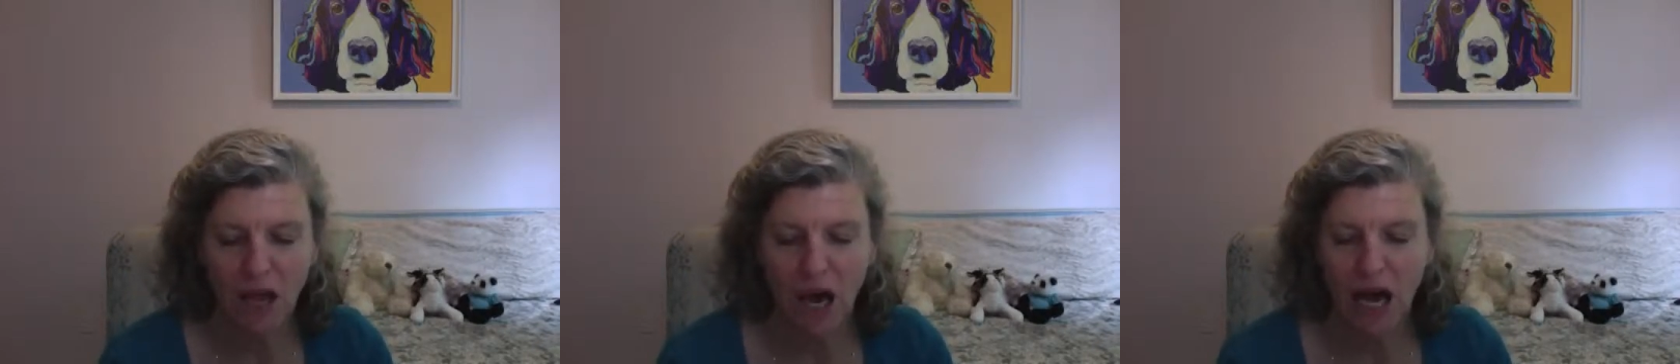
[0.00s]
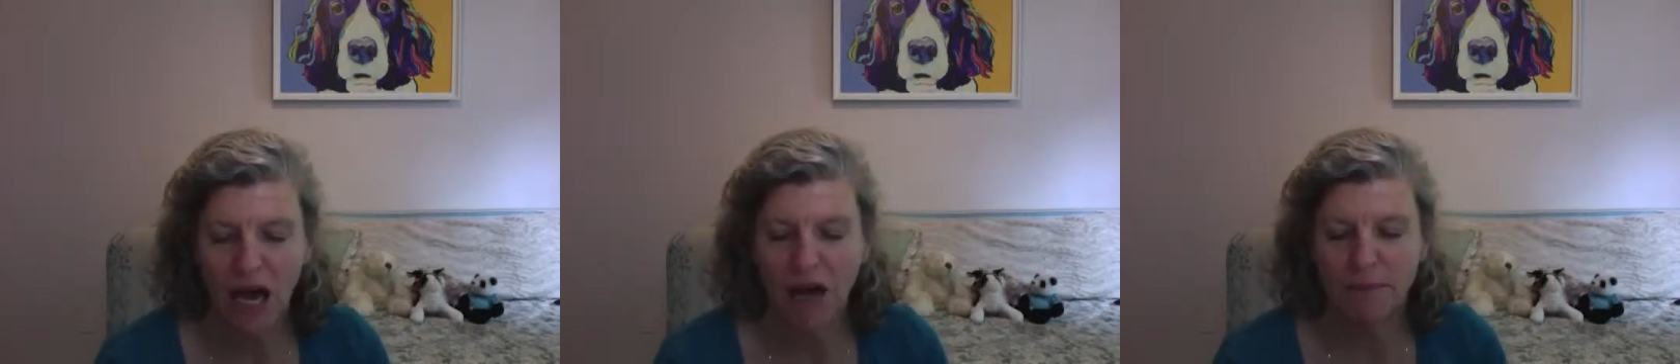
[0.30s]

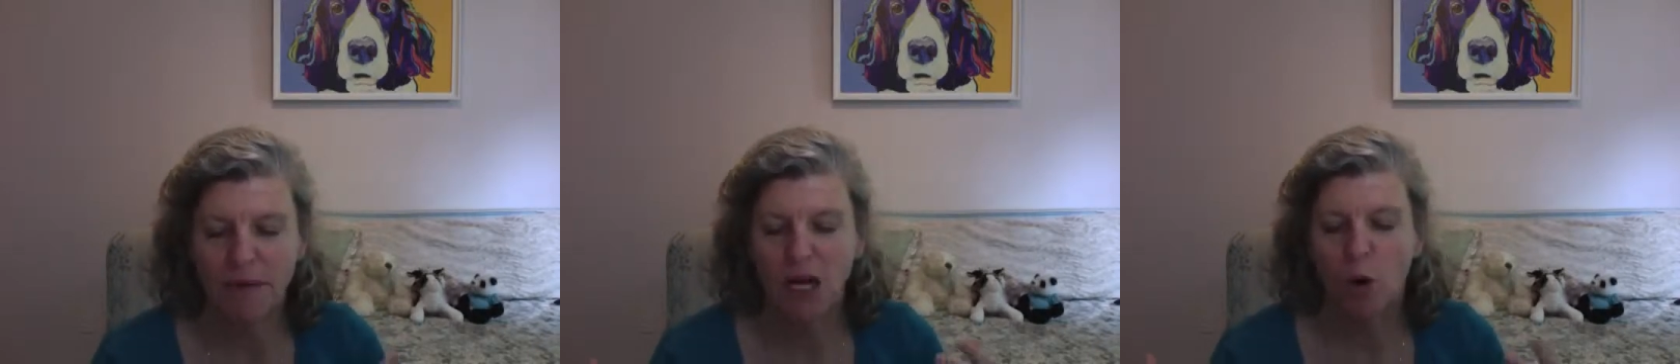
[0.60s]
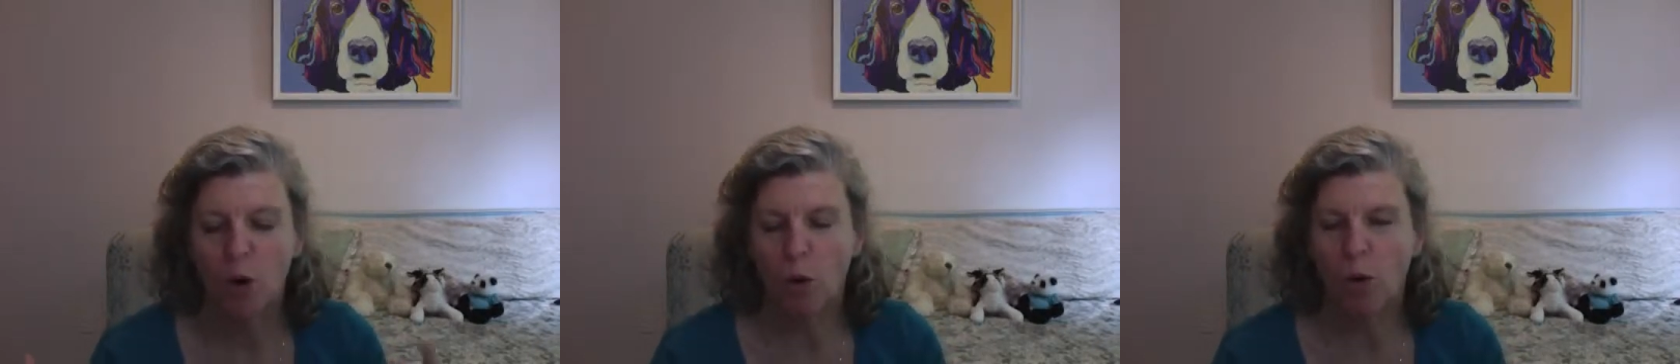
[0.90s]
Um,
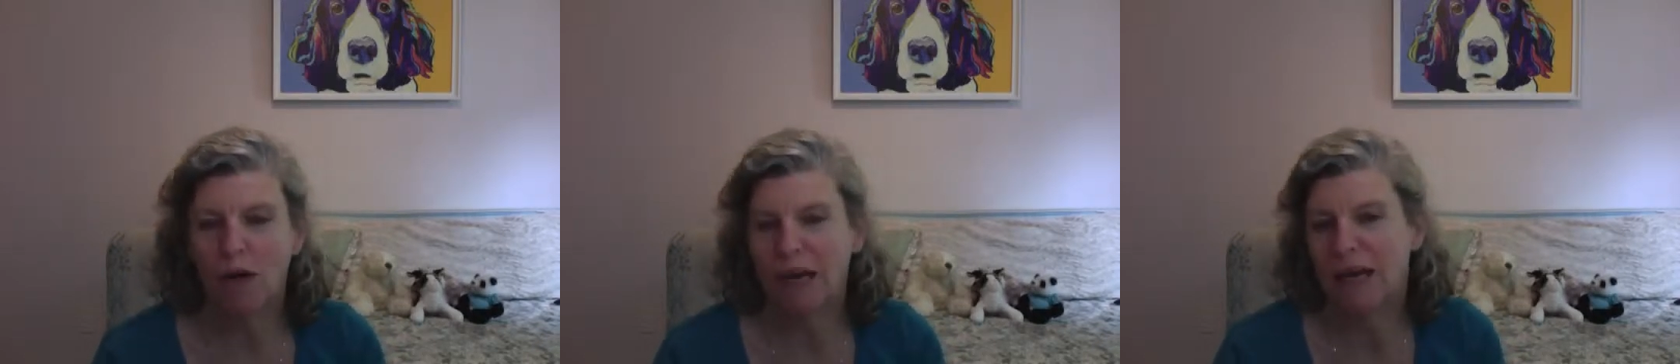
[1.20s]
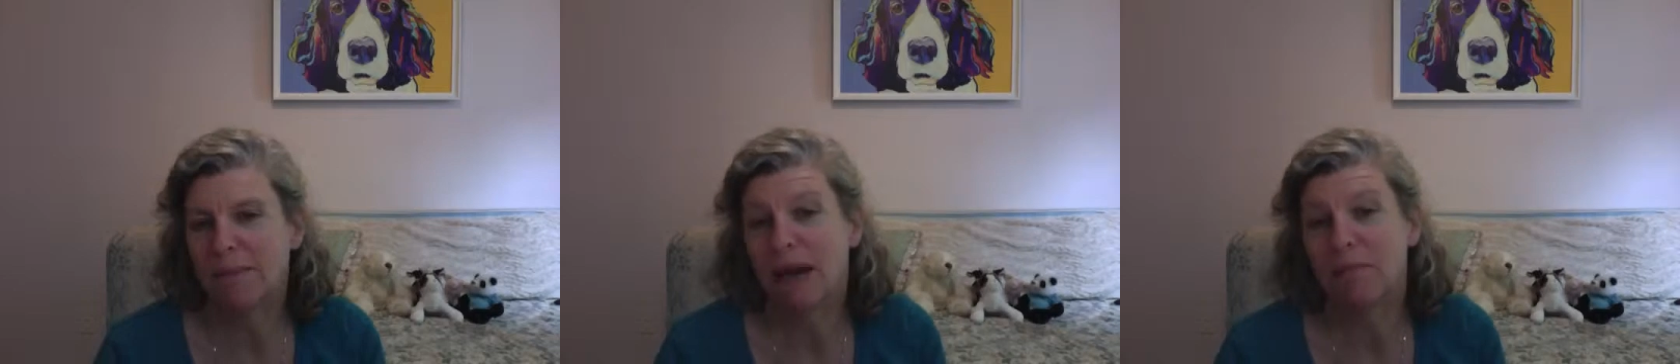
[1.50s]
or
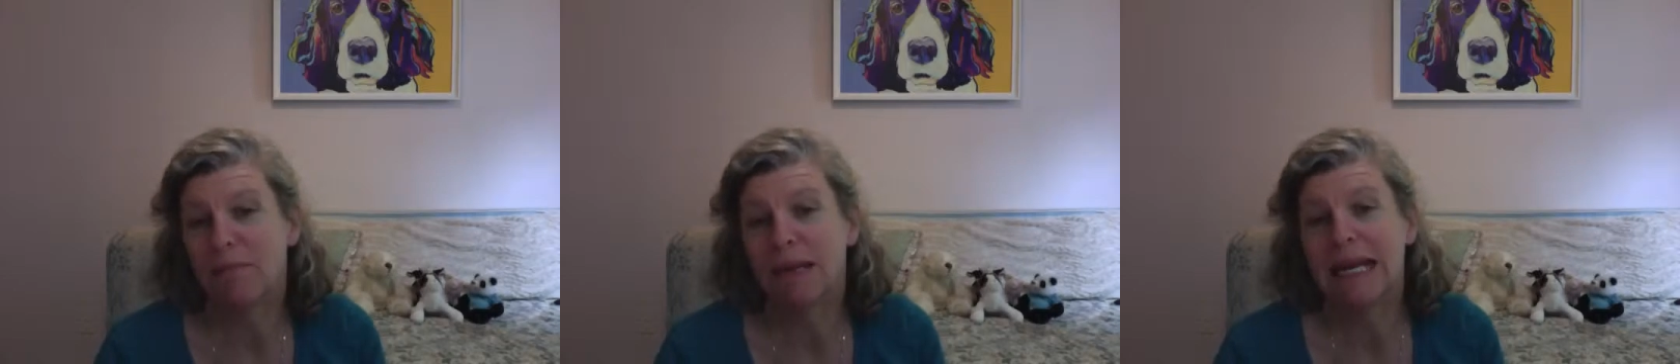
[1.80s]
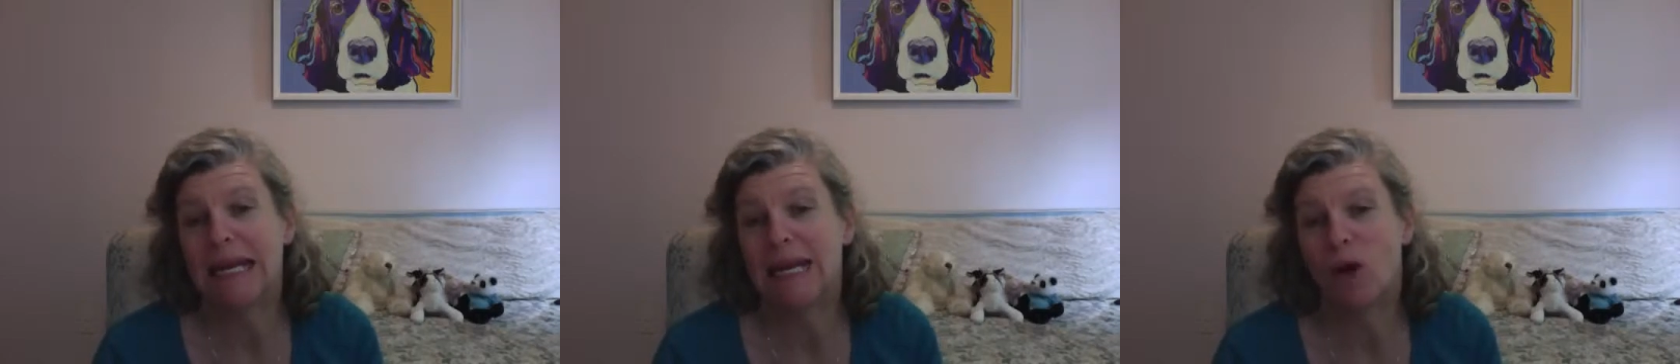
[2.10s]
it might be
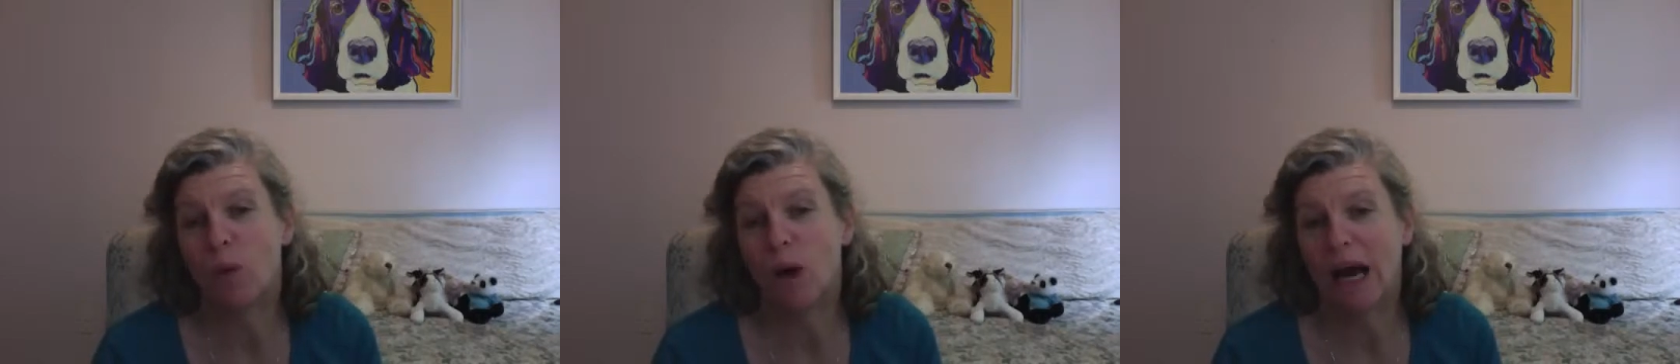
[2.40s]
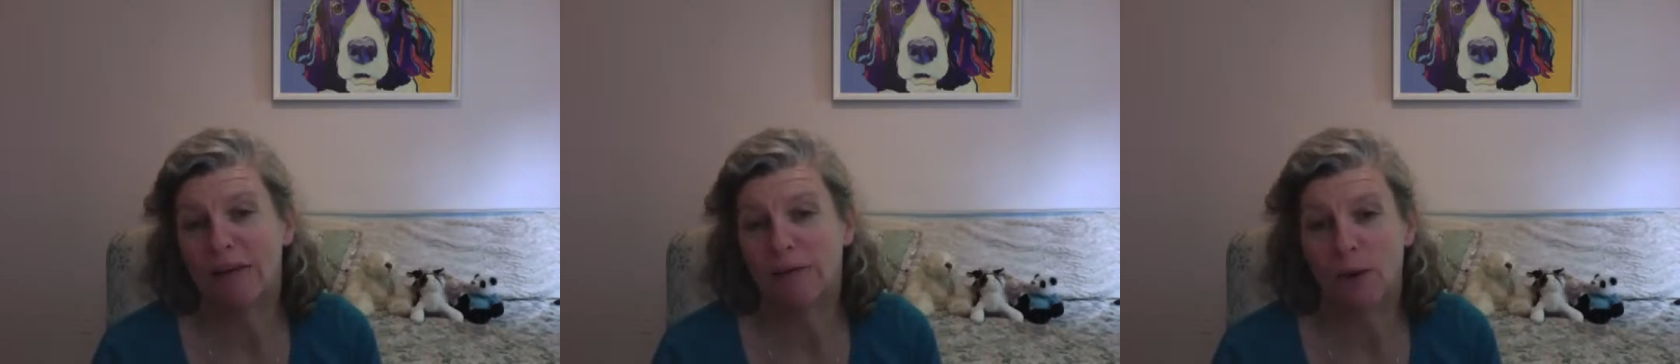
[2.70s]
eating a
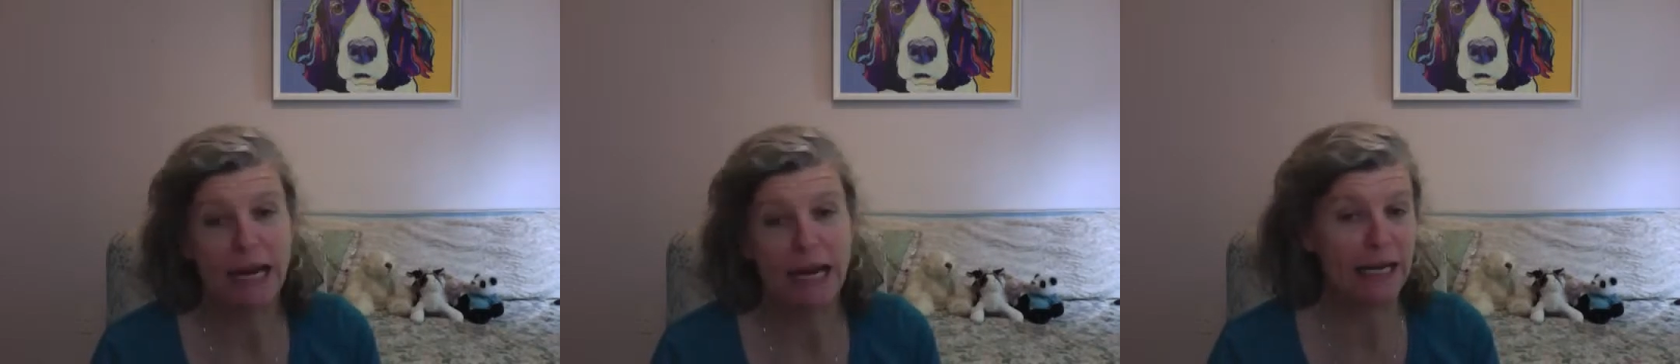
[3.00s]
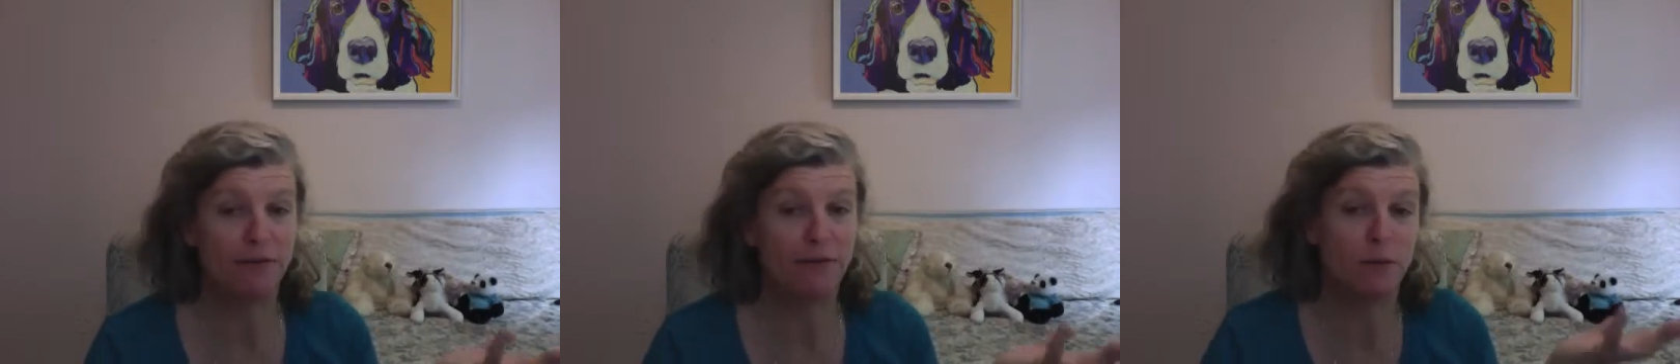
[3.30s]
wide variety
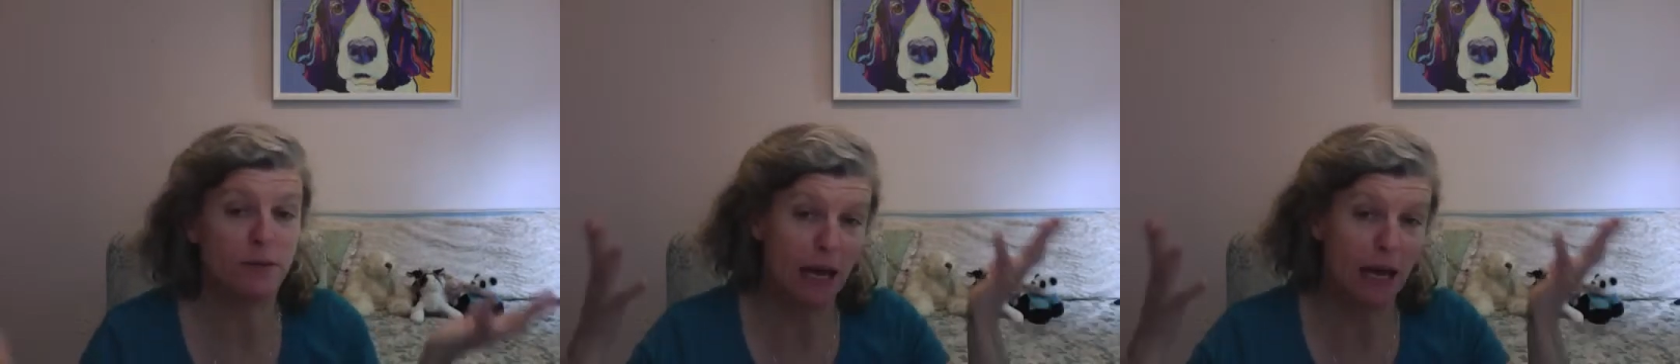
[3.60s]
of foods.